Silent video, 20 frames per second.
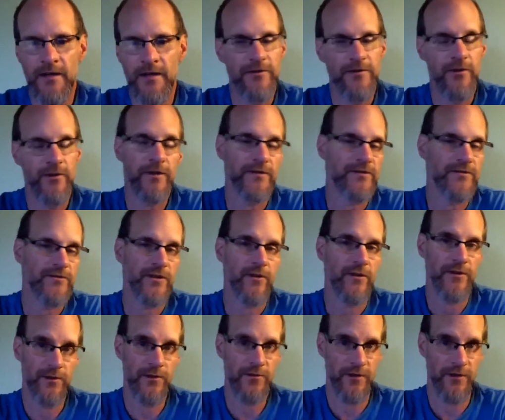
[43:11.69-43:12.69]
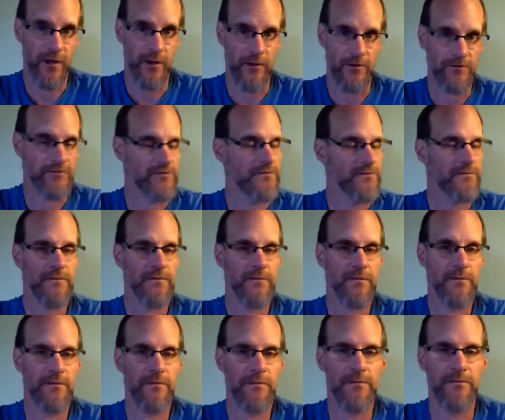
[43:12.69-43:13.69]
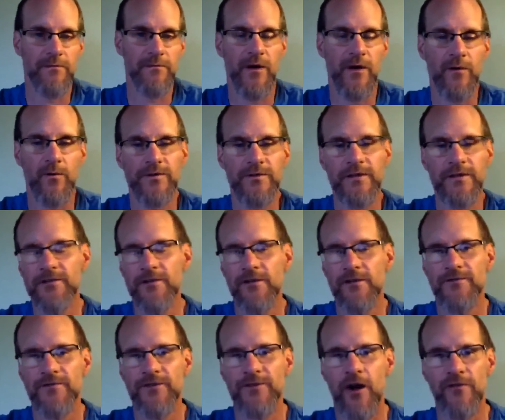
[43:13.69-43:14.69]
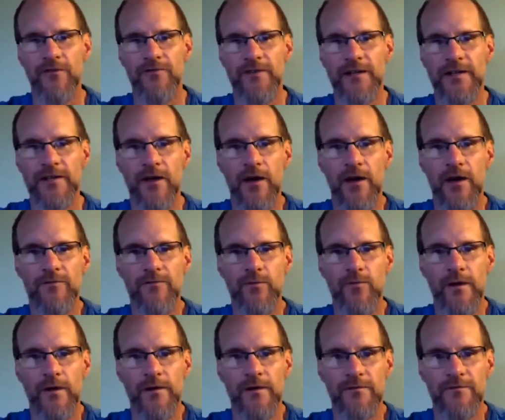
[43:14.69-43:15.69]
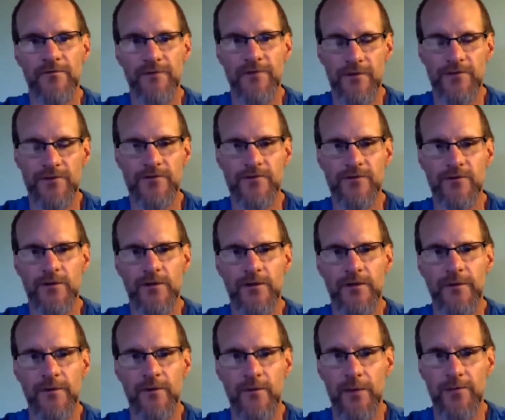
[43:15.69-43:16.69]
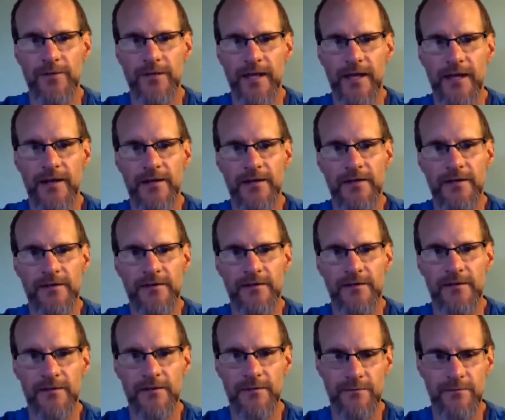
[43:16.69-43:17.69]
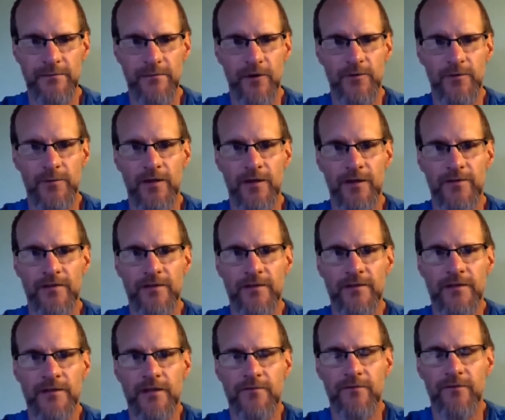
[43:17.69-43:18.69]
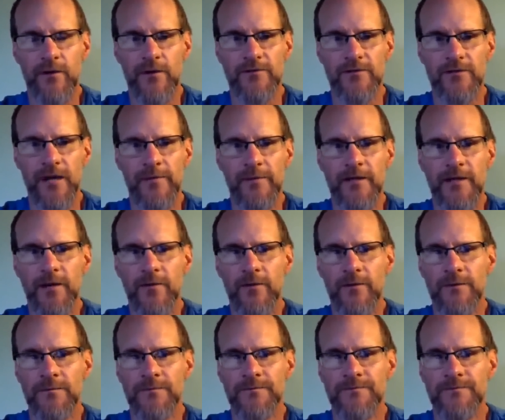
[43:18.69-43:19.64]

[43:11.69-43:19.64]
You can still use those, but with digital photography, a lot of what filters do can be replicated in post-processing, like Photoshop and Lightroom.